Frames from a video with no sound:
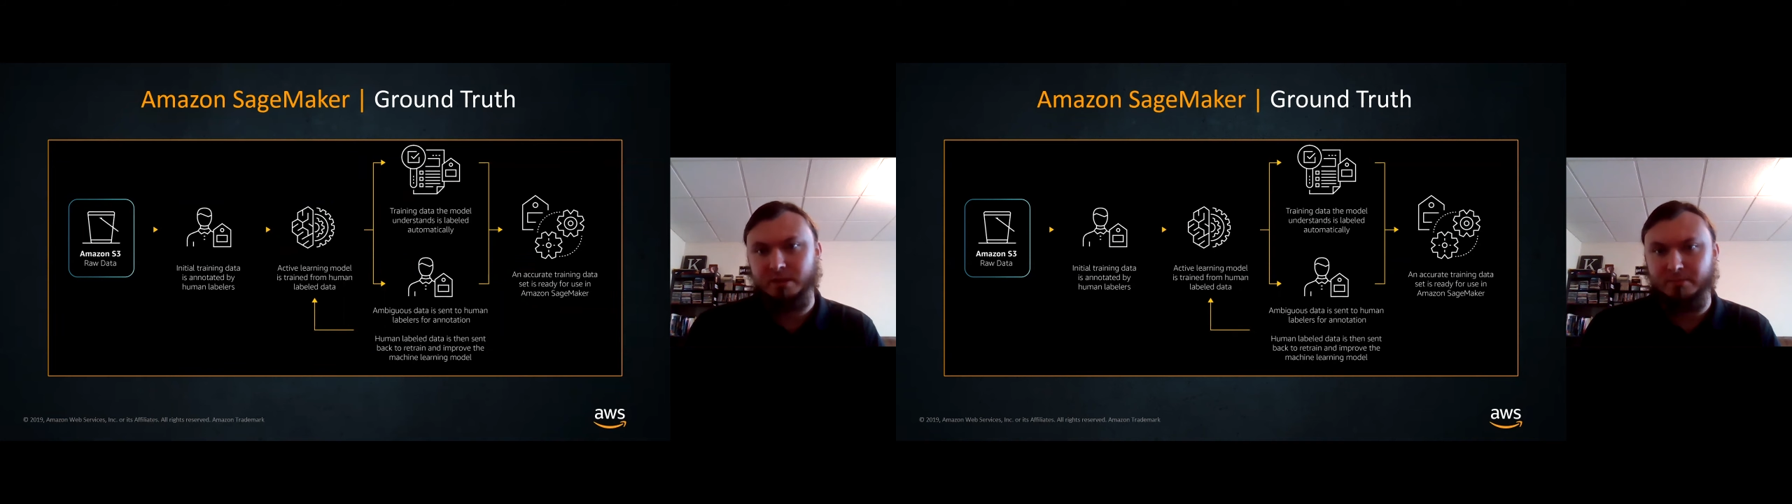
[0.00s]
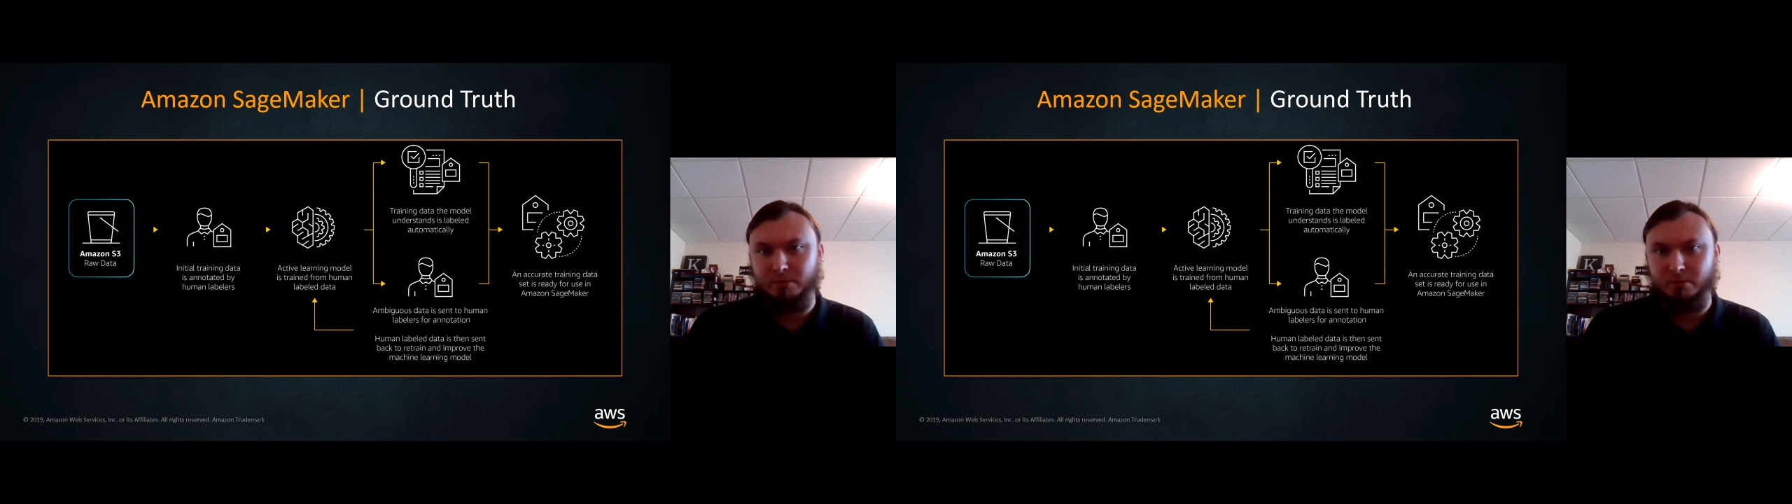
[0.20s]

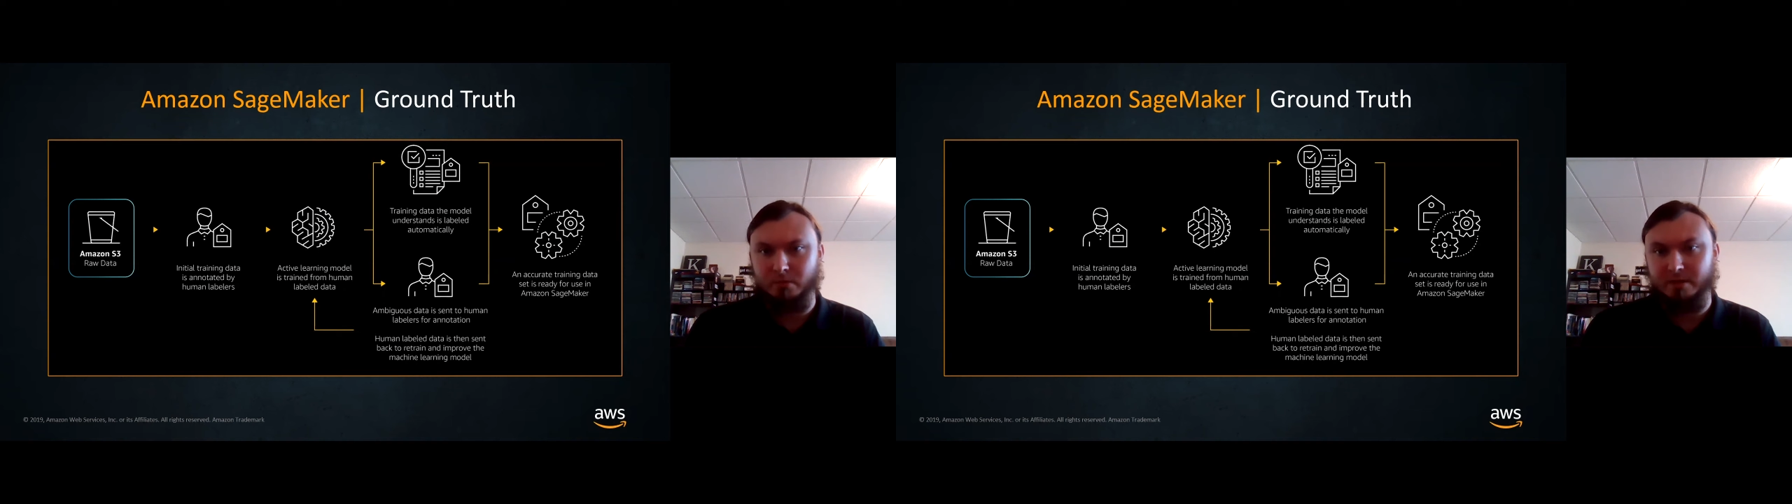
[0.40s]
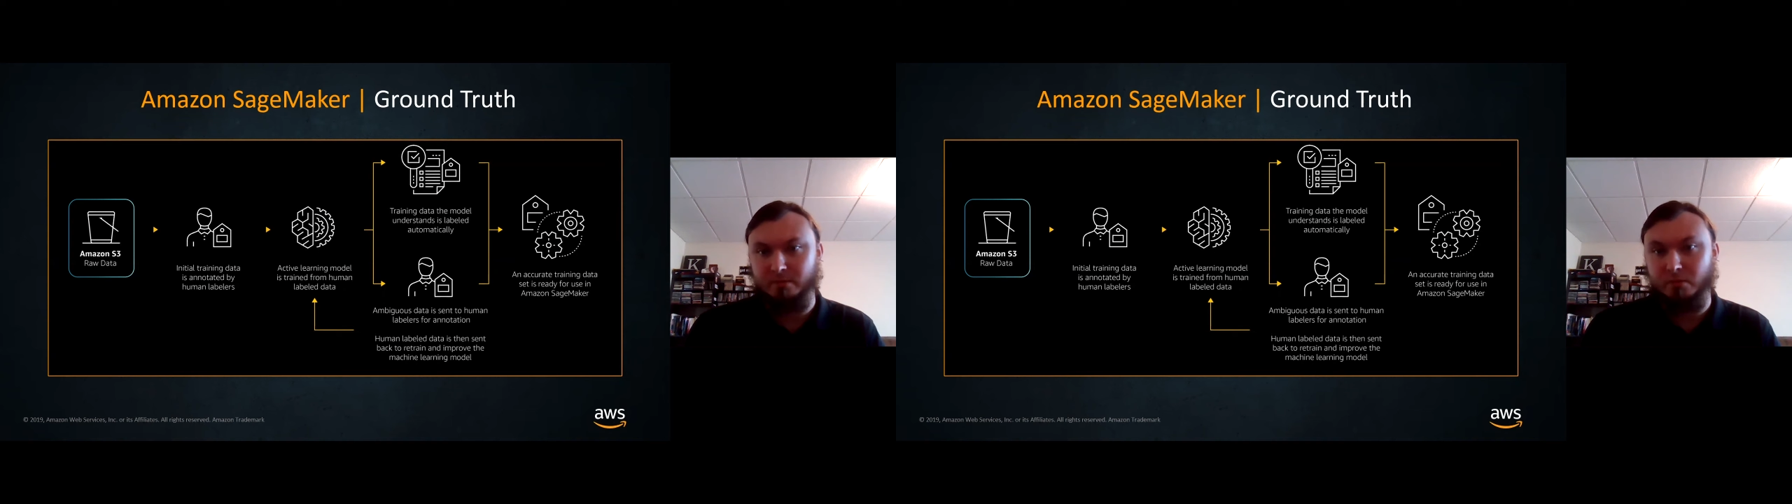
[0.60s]
labeled the
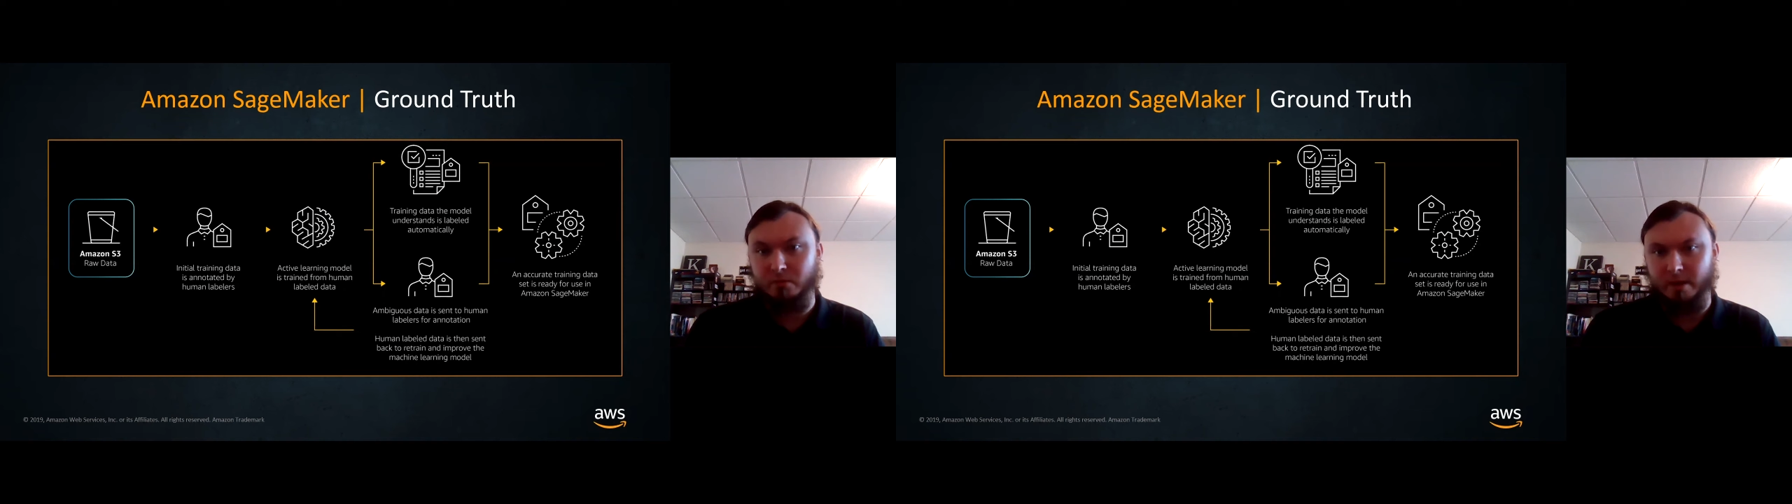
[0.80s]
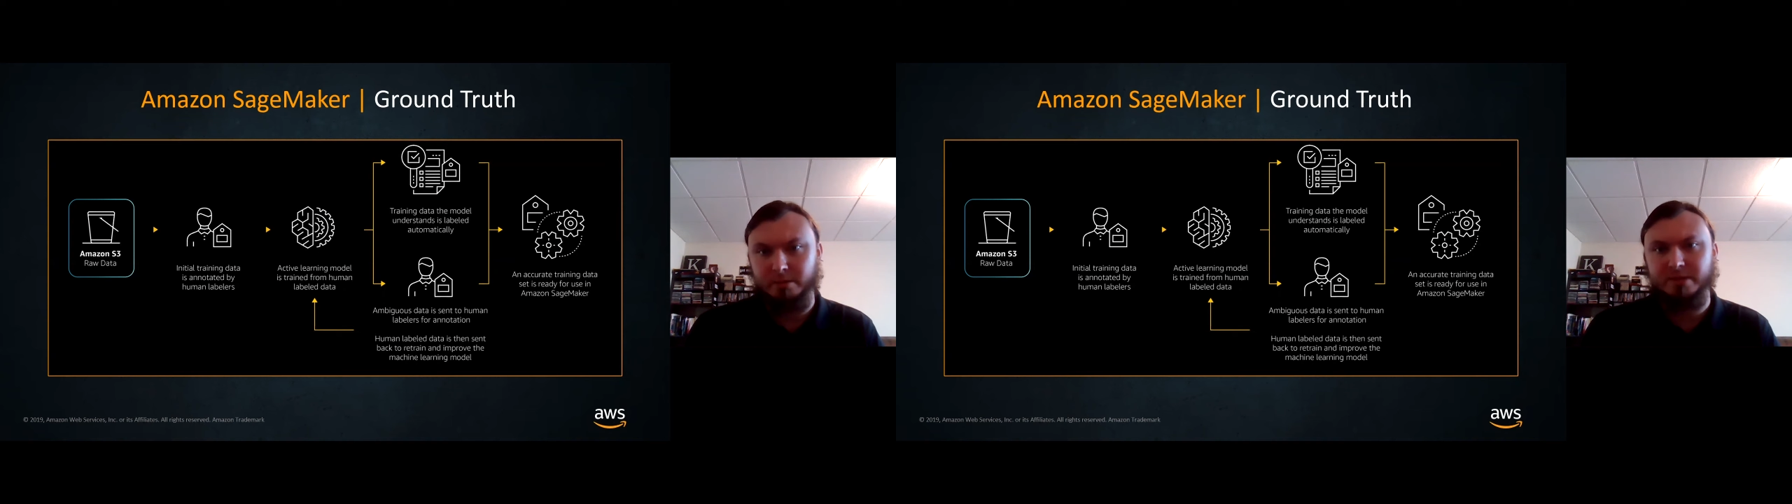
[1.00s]
record correctly,